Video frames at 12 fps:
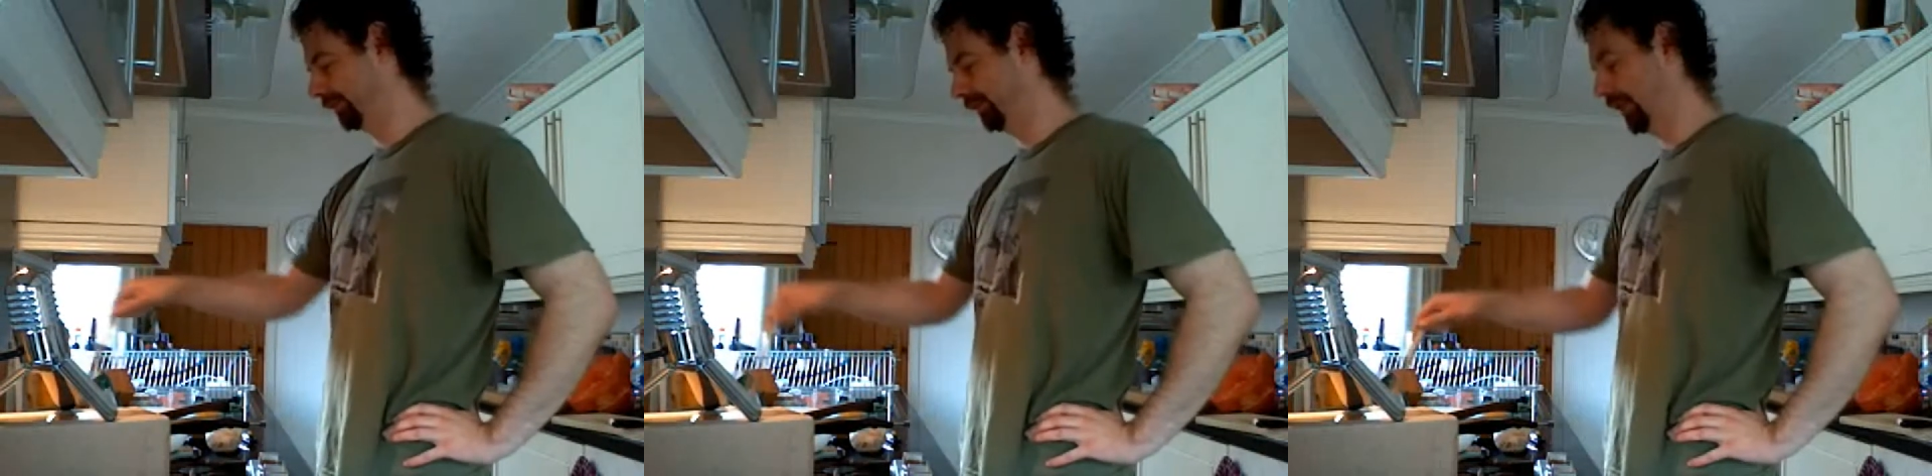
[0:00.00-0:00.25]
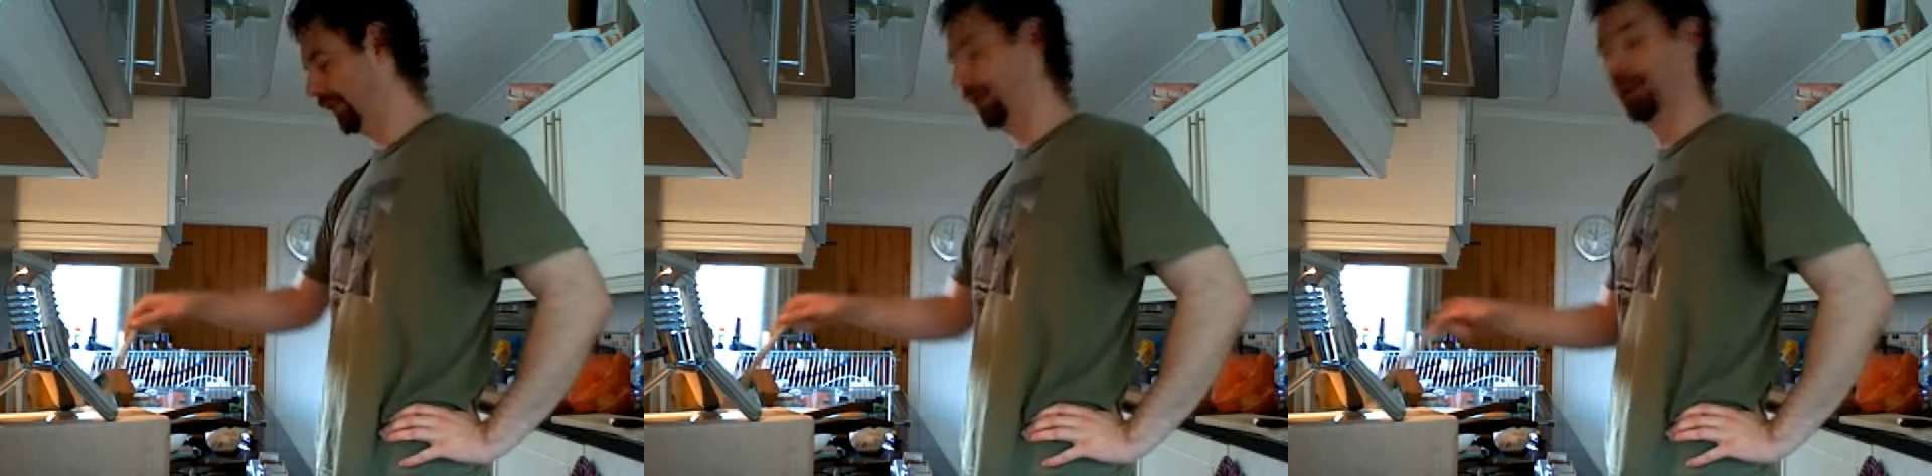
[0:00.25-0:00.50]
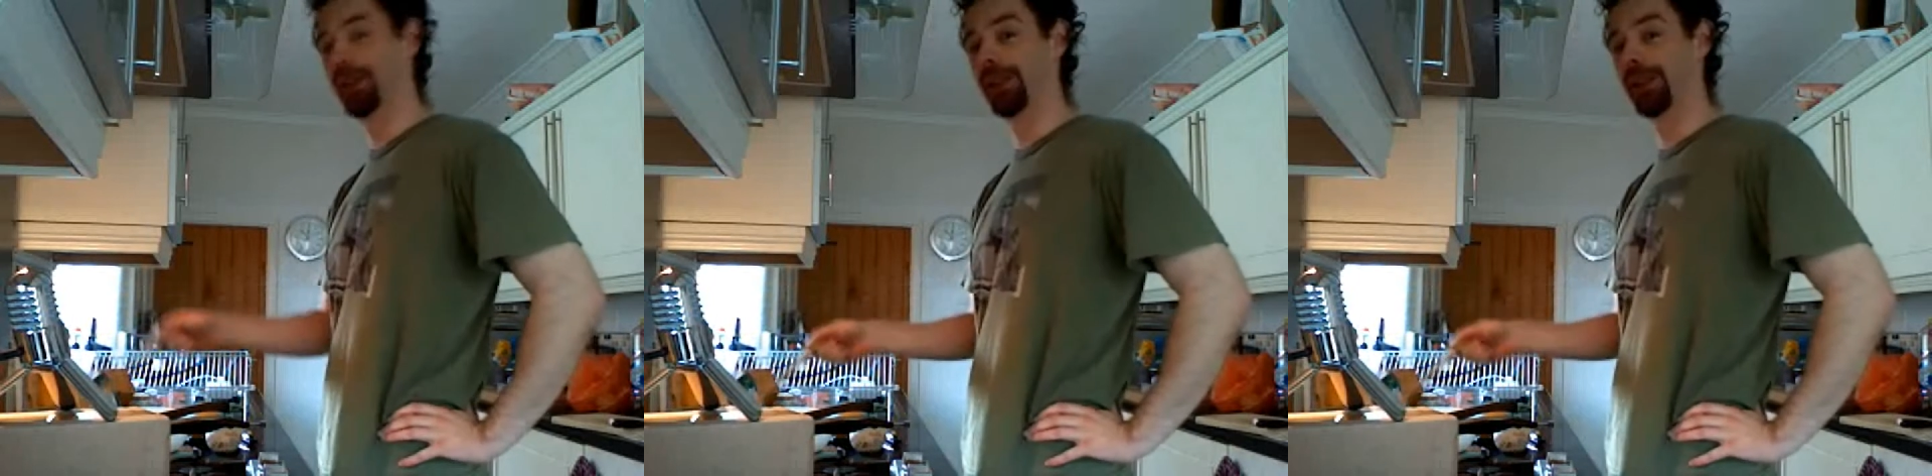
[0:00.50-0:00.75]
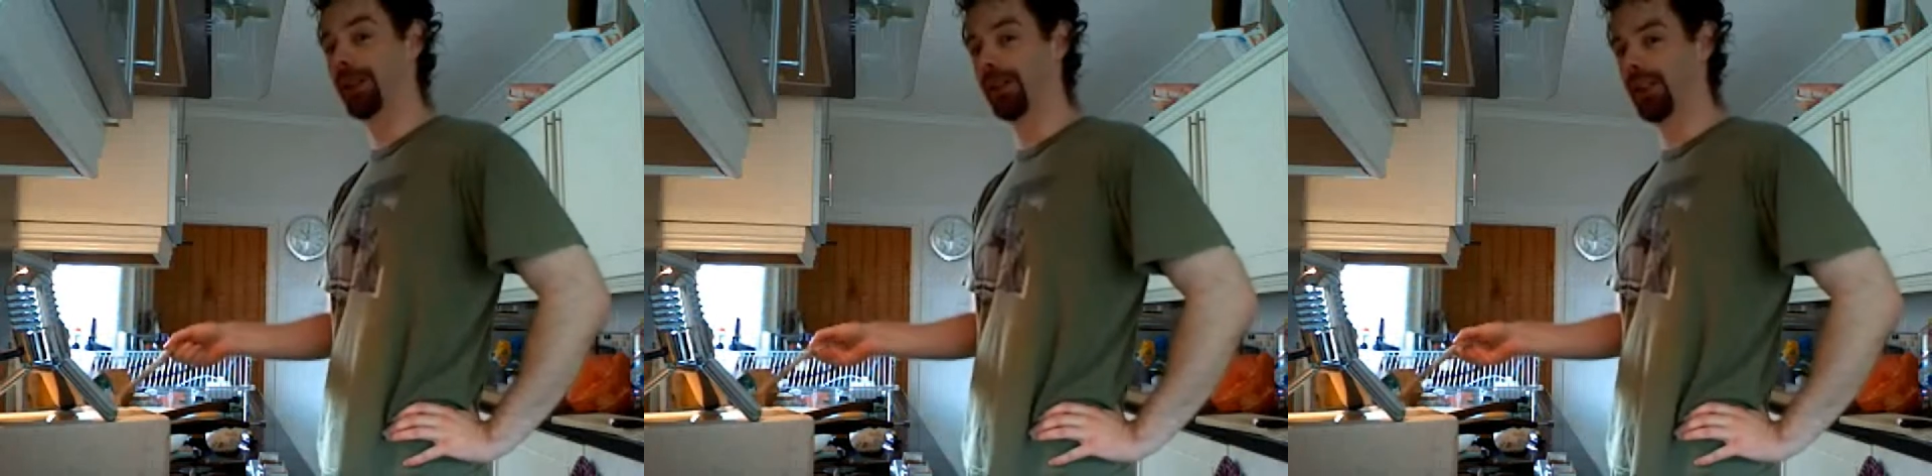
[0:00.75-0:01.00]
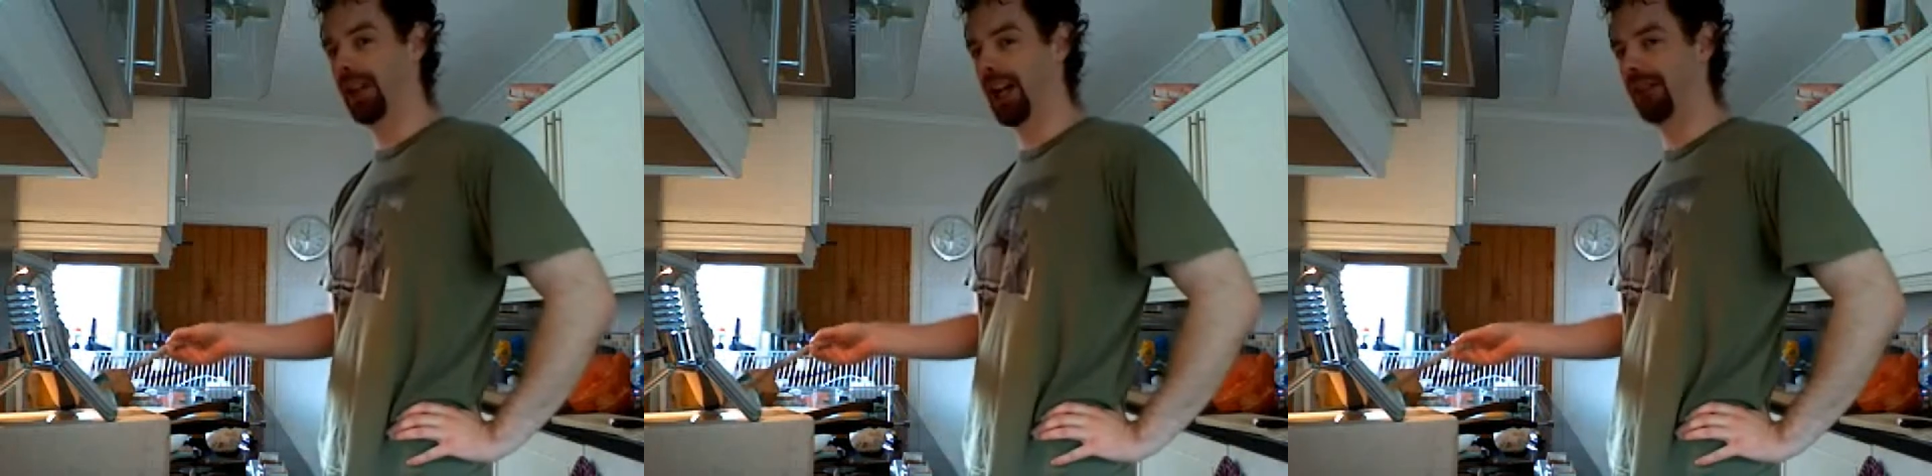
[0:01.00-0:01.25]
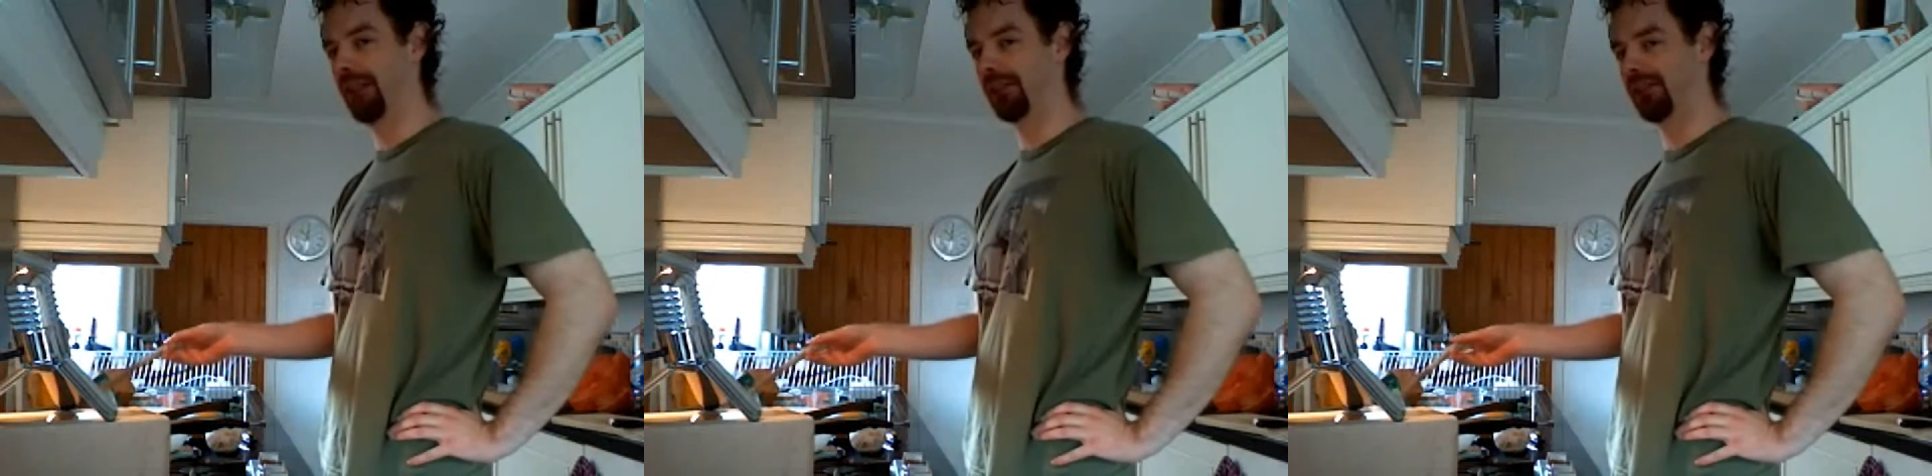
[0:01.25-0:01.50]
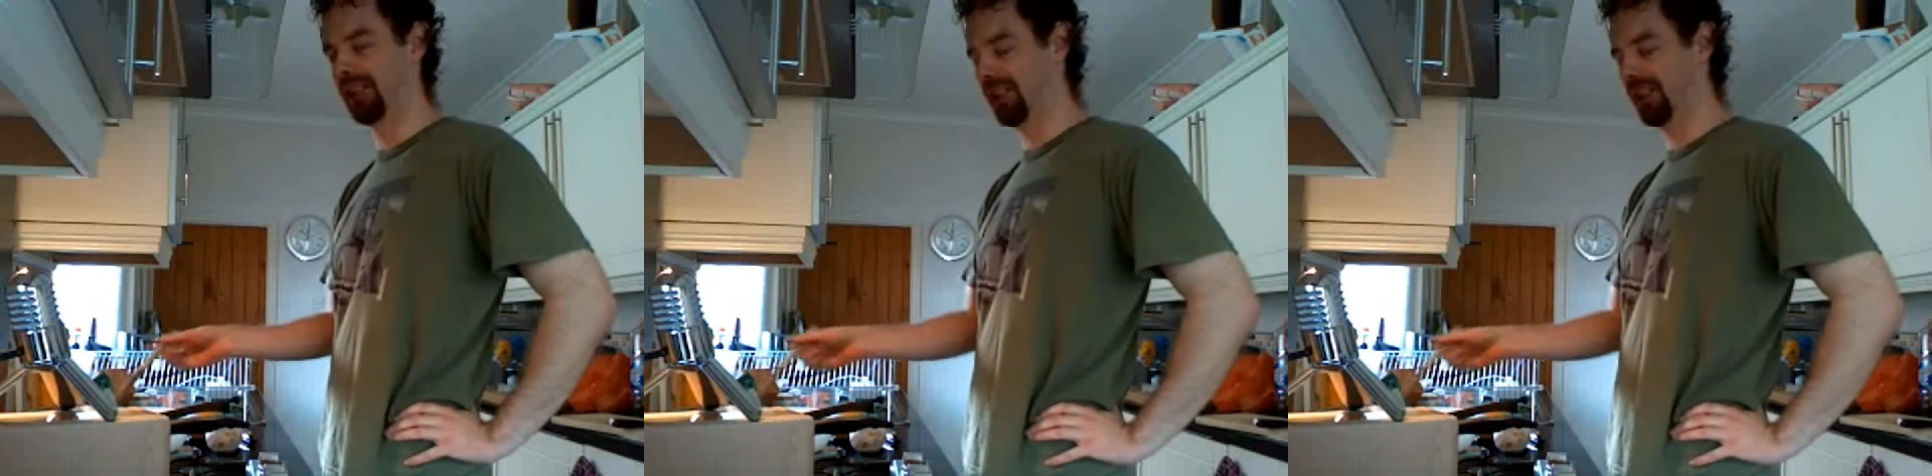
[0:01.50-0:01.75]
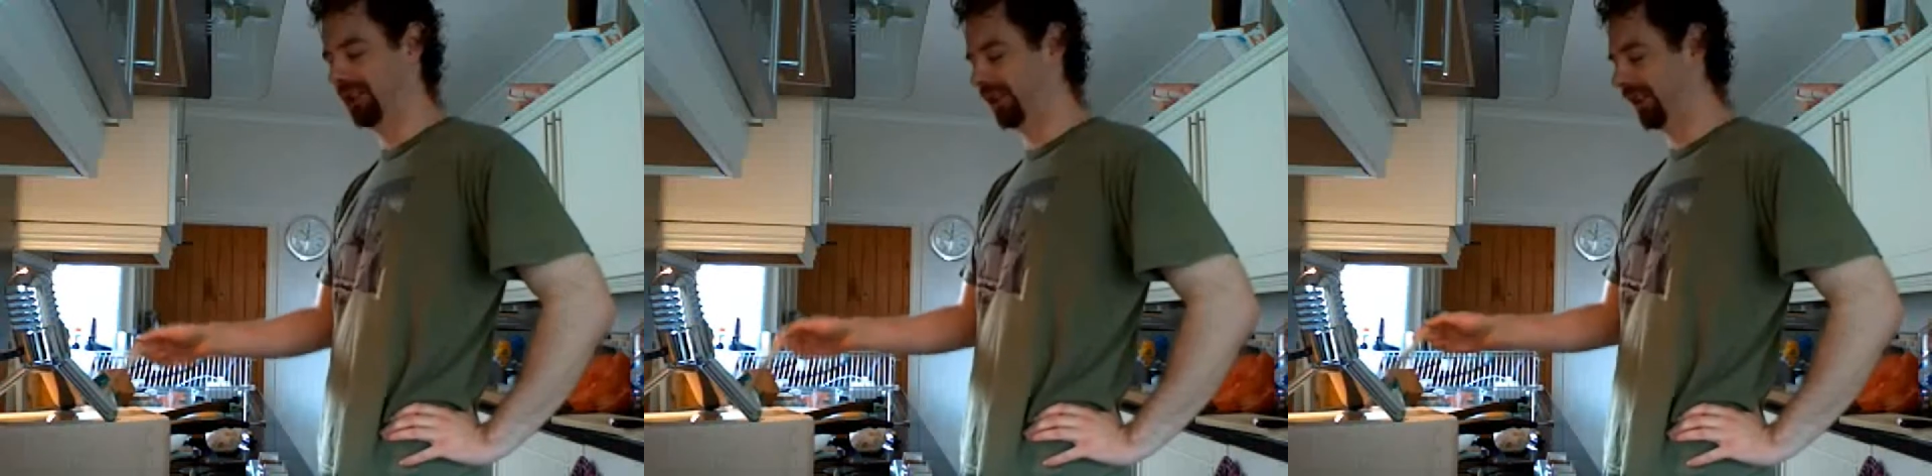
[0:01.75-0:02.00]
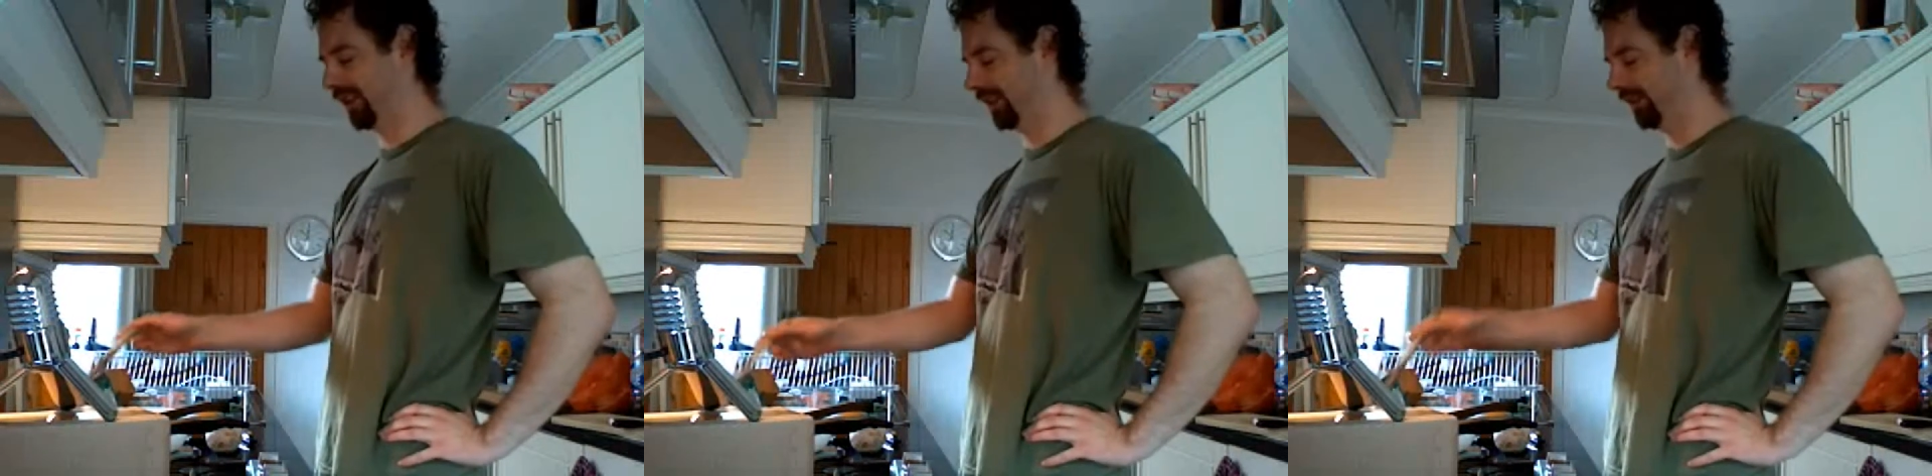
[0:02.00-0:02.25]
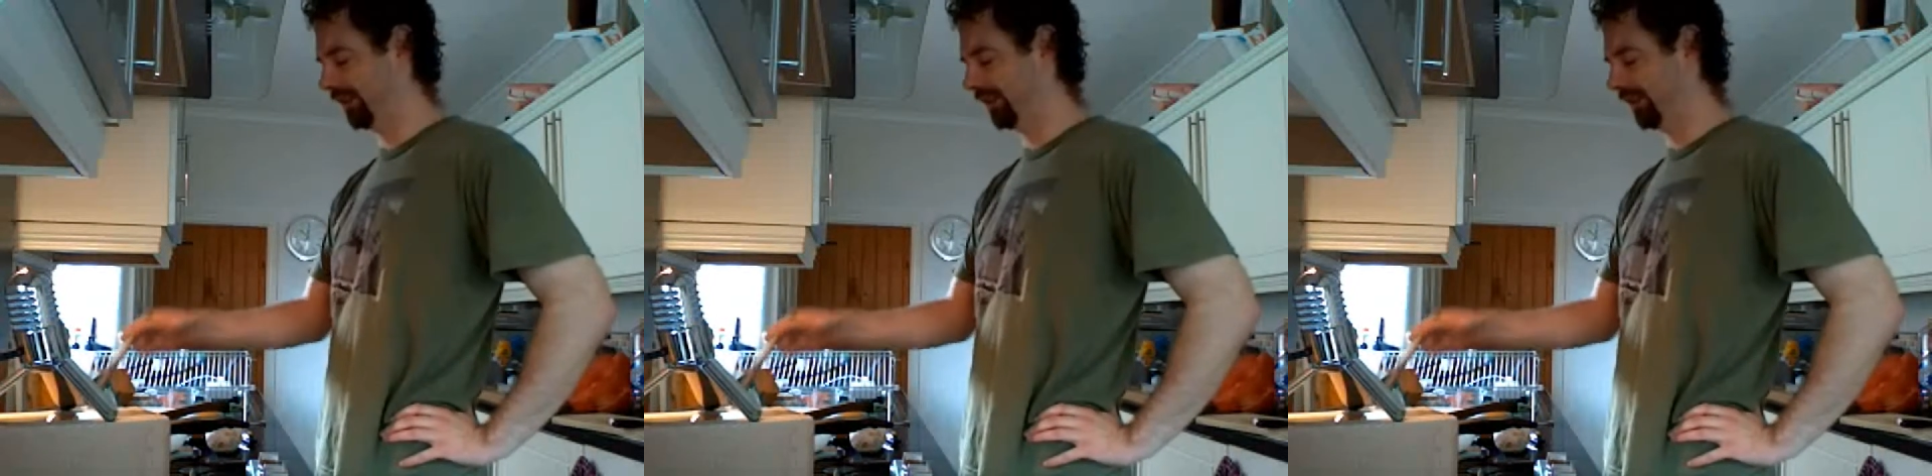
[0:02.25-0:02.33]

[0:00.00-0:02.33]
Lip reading: You don't know the half of it, internet.